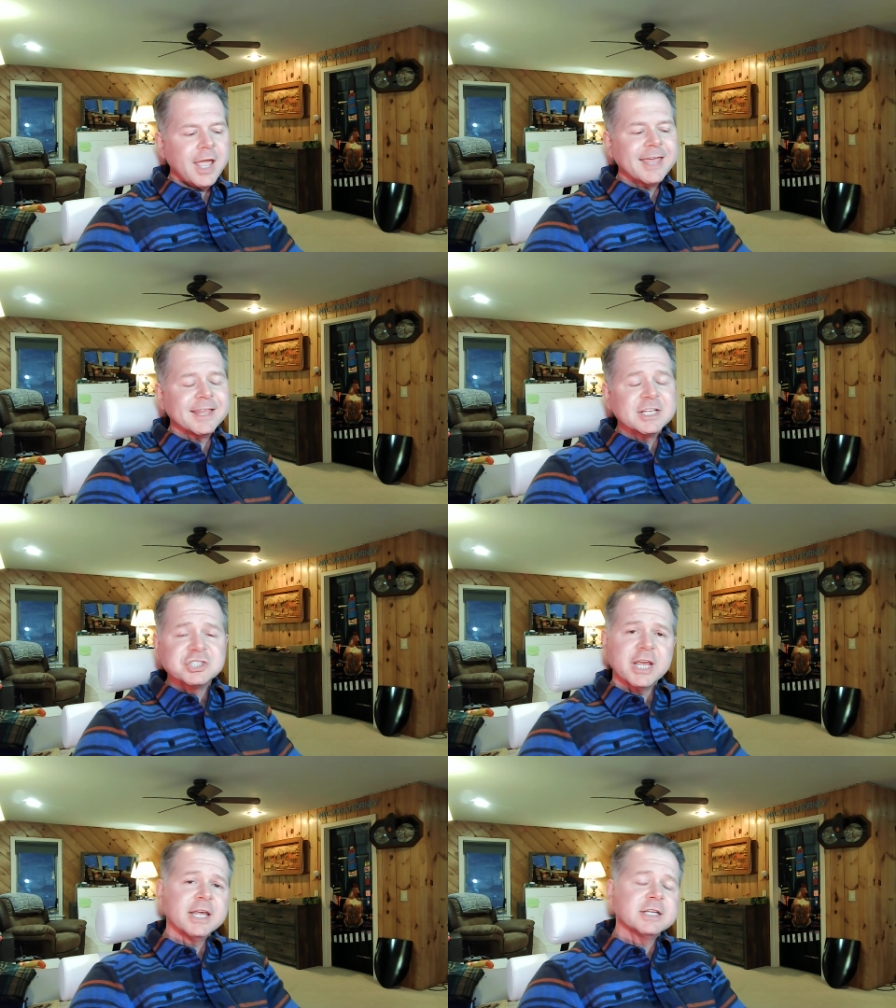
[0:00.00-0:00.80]
and they
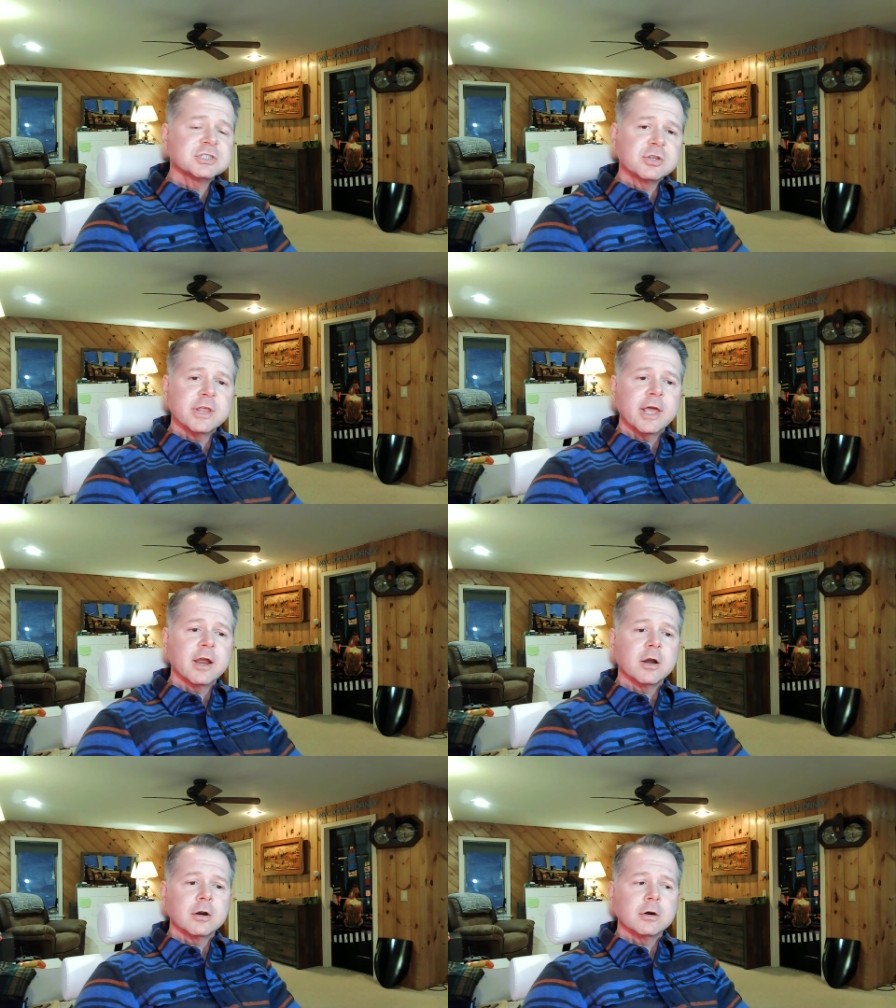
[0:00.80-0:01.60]
changed
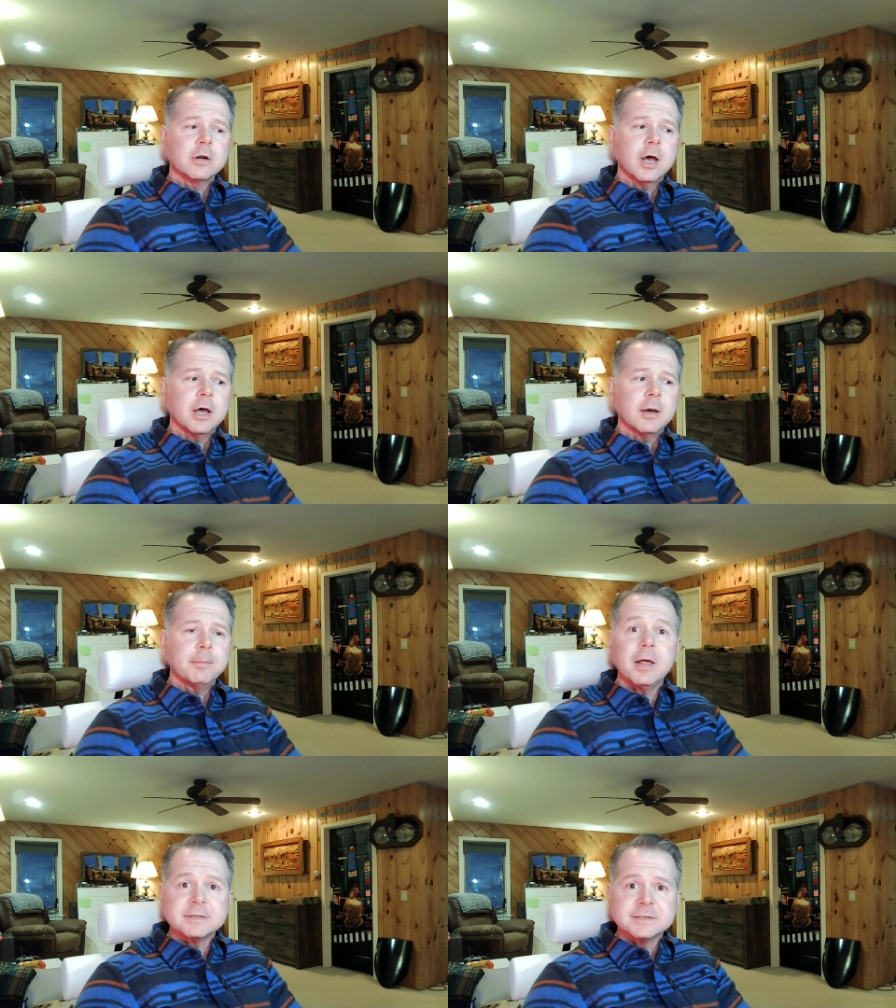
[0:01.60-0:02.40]
their
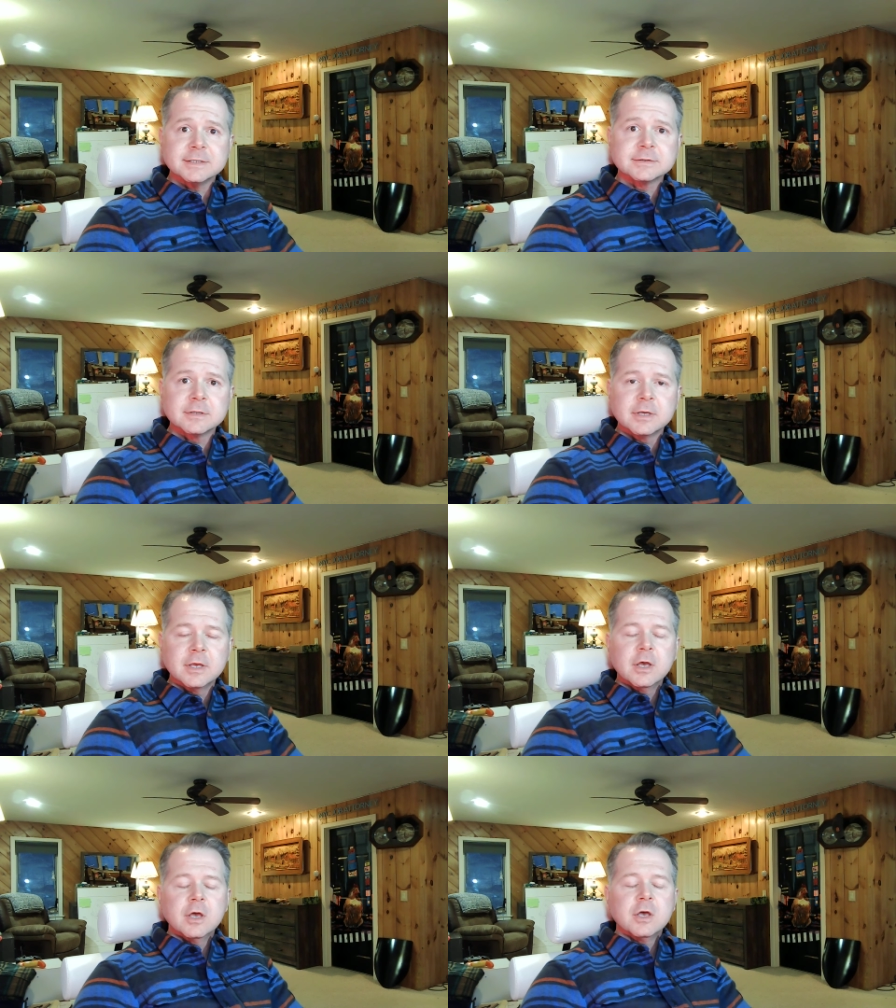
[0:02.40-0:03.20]
policies.
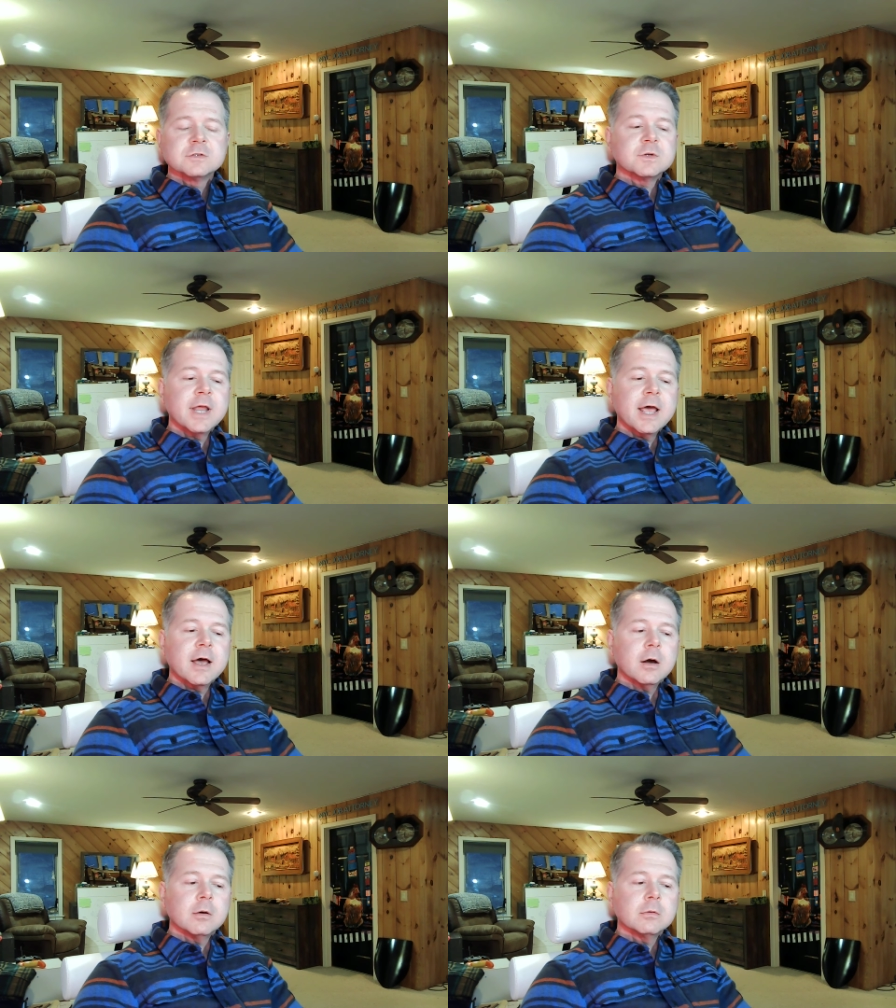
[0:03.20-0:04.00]
So
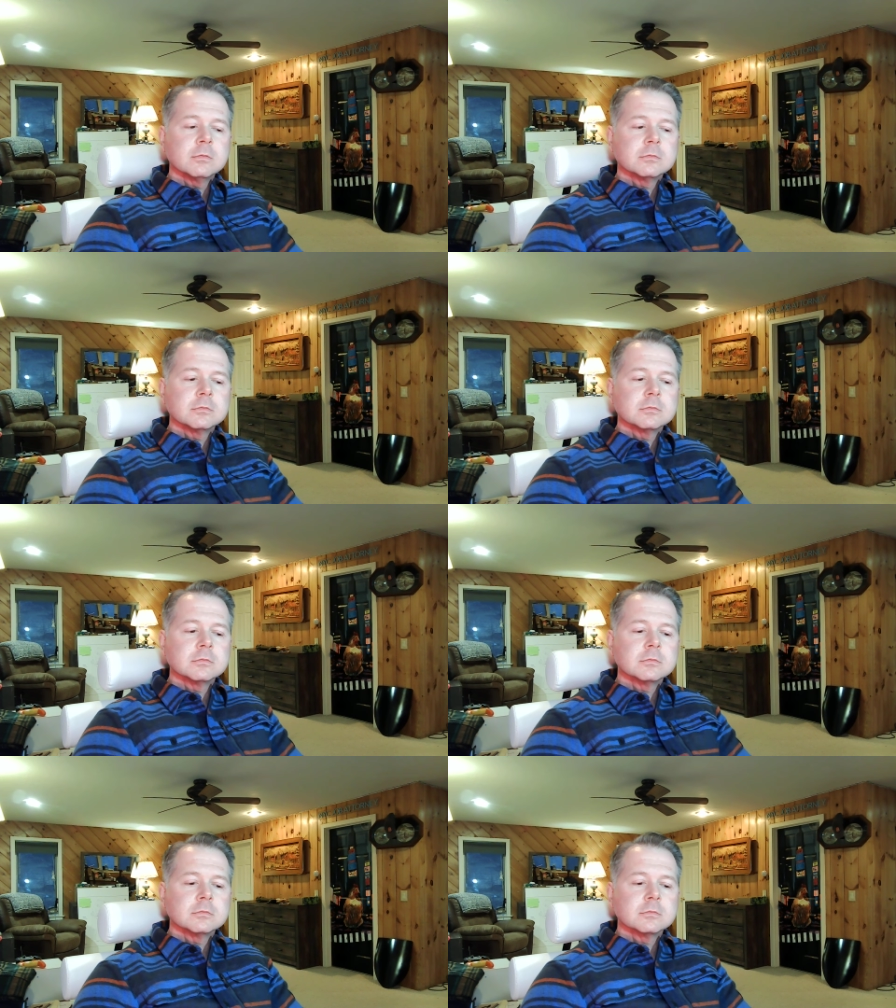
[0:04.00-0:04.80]
now,
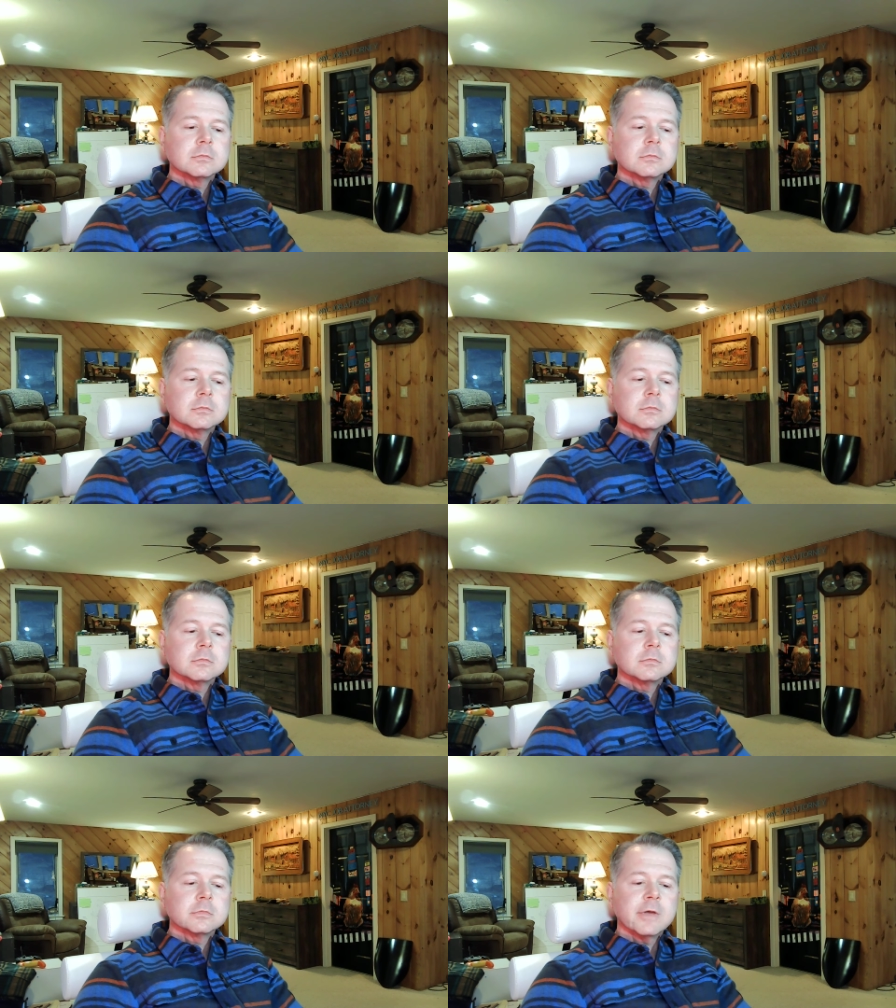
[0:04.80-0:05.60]

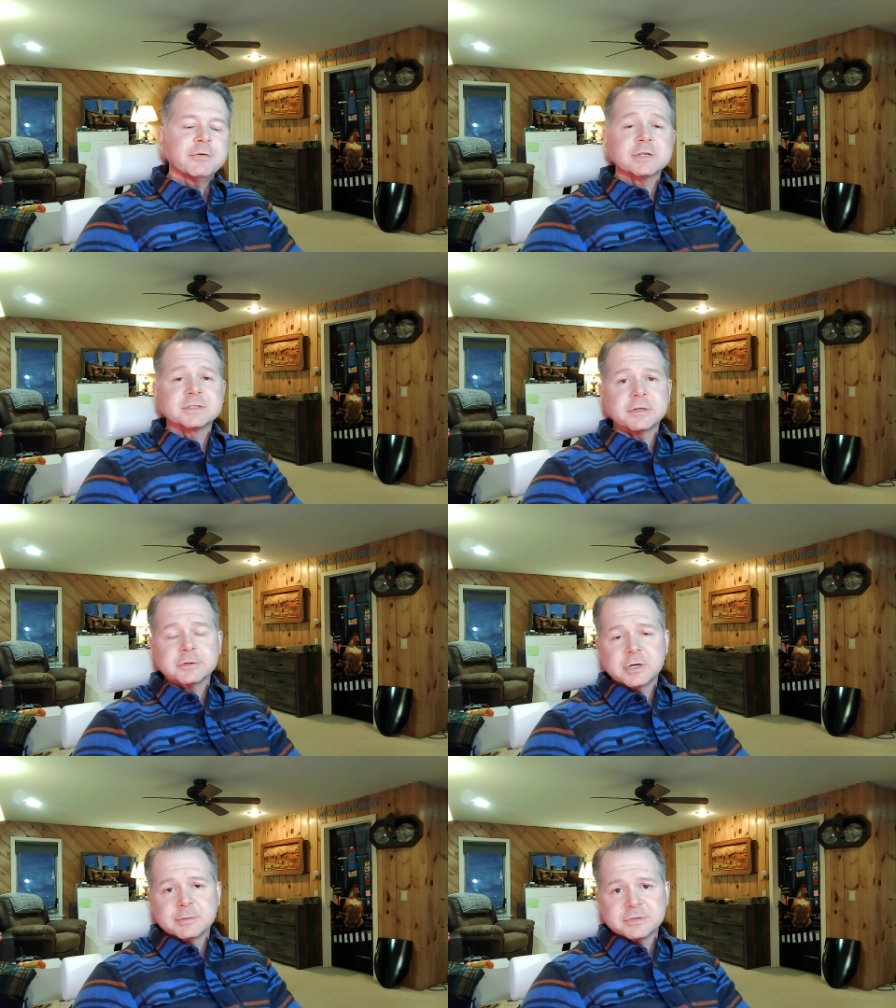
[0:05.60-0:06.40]
if you execute
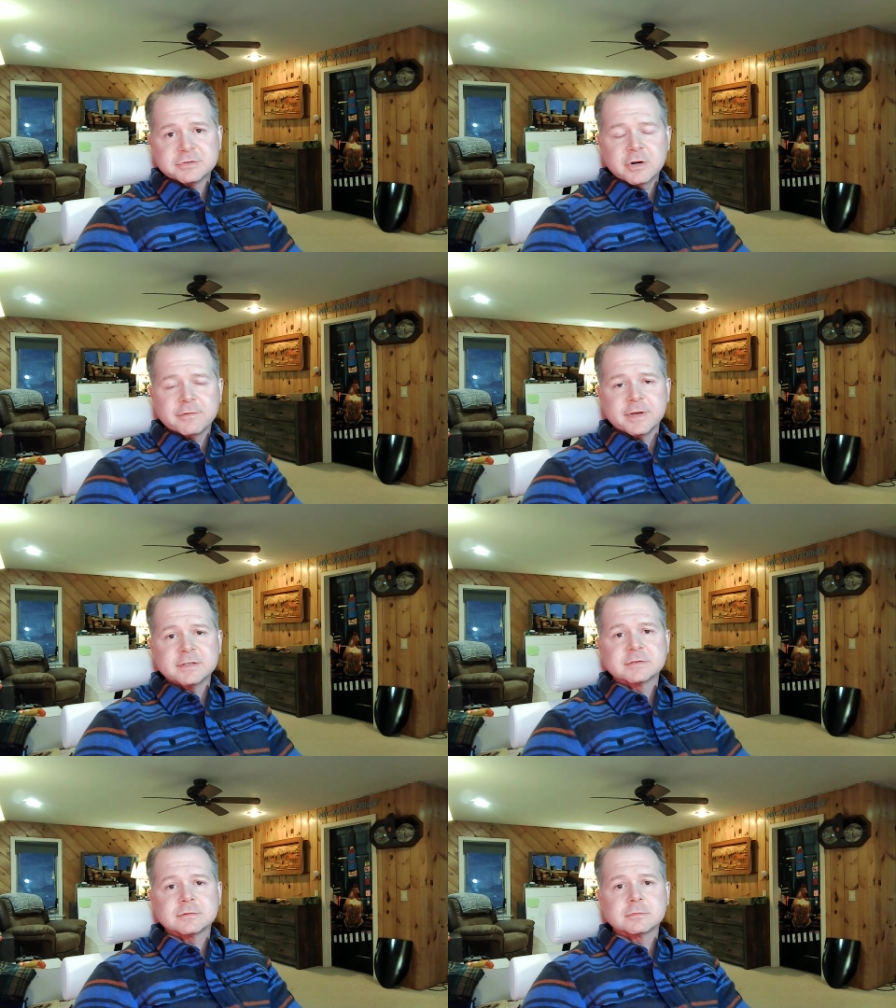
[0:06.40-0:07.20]
their terms of
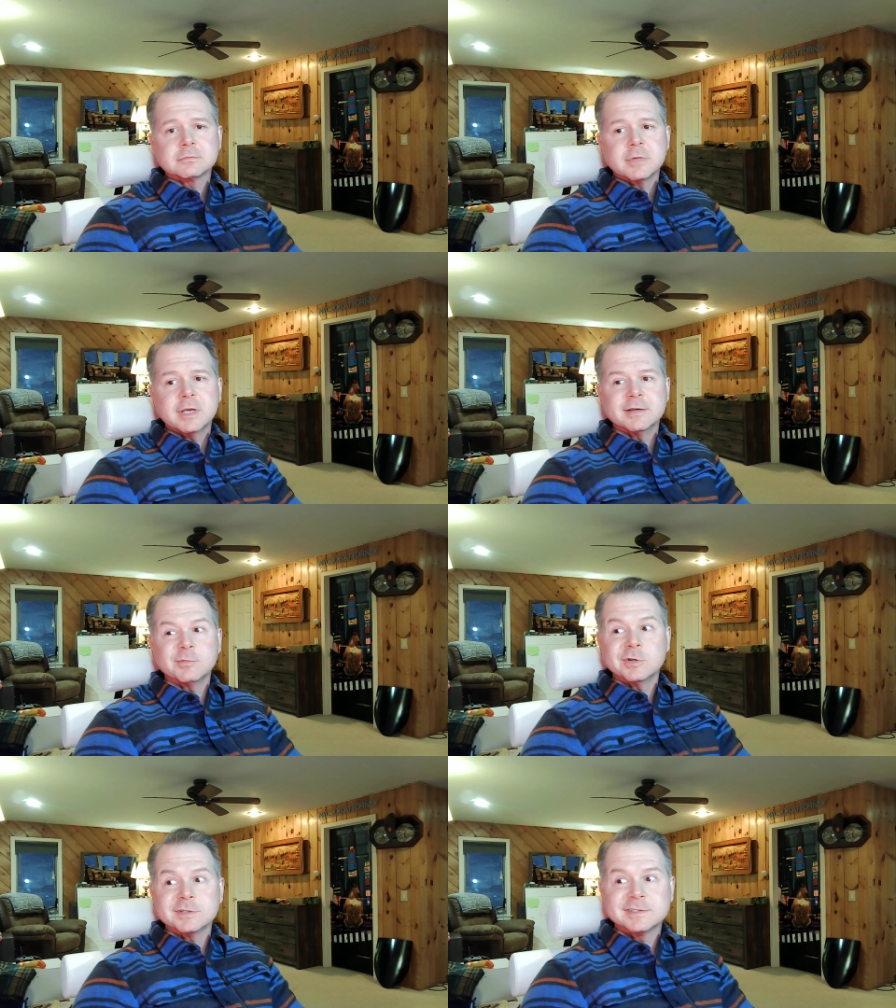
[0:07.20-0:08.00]
service, it
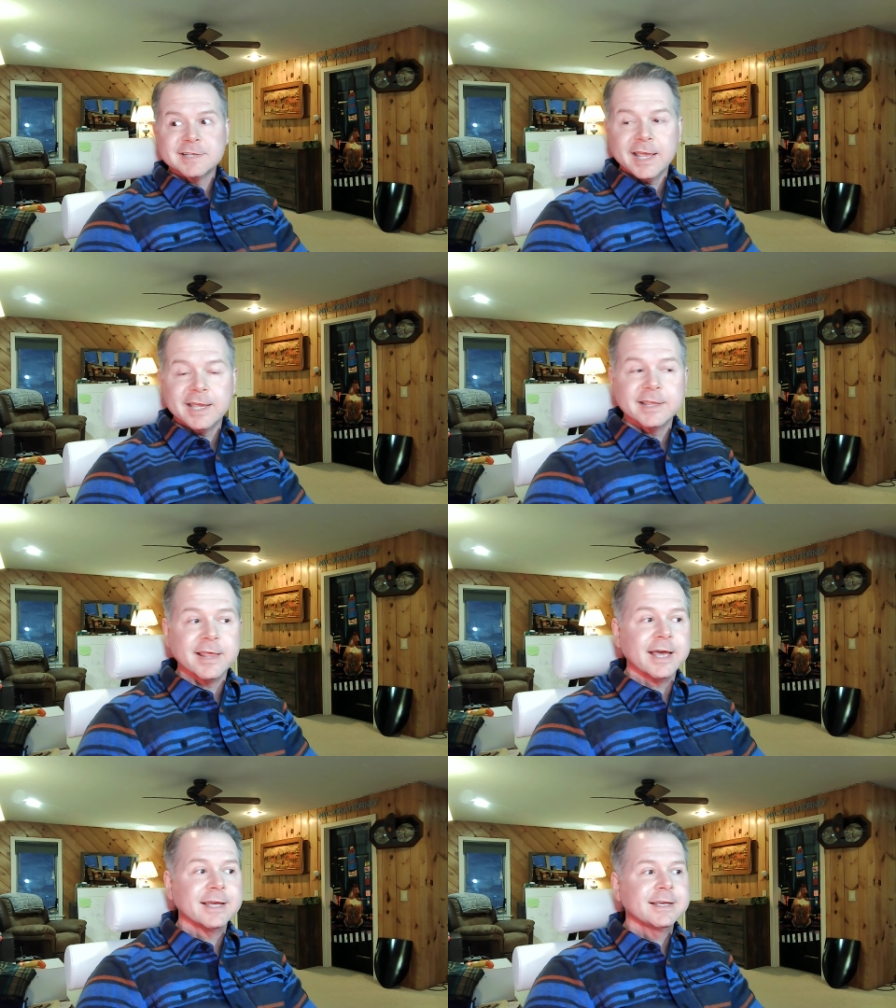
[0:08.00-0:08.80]
will say
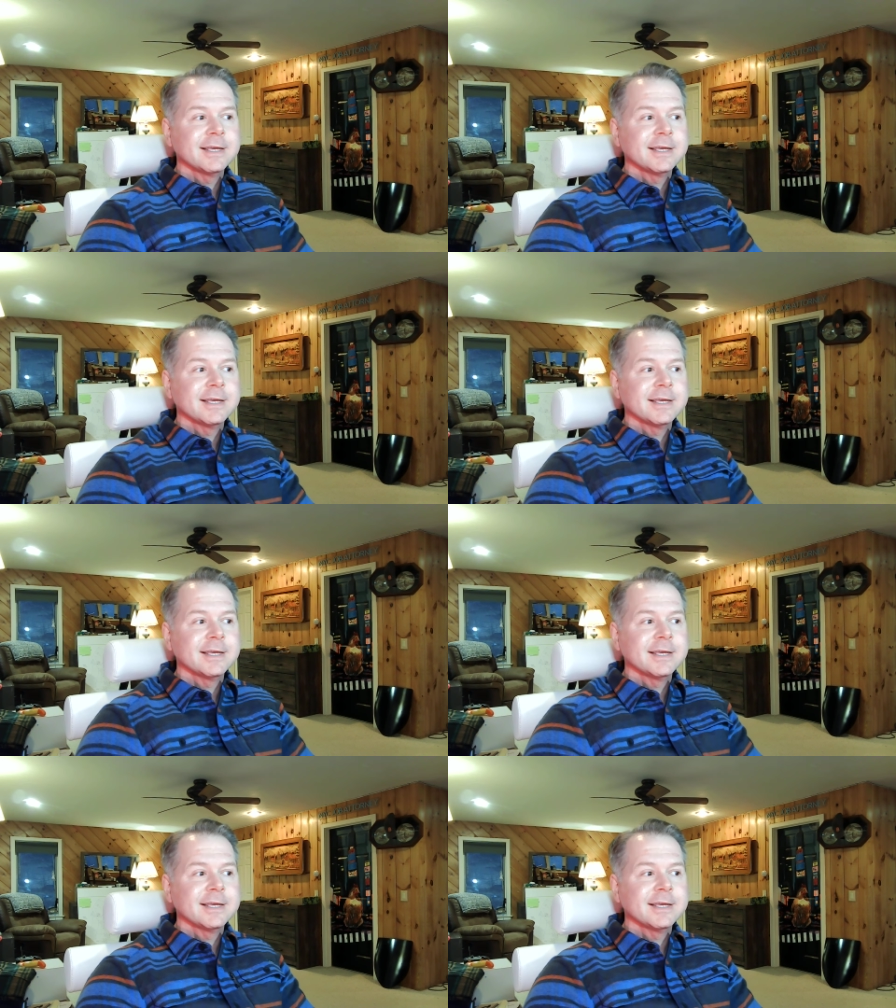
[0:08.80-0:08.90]
that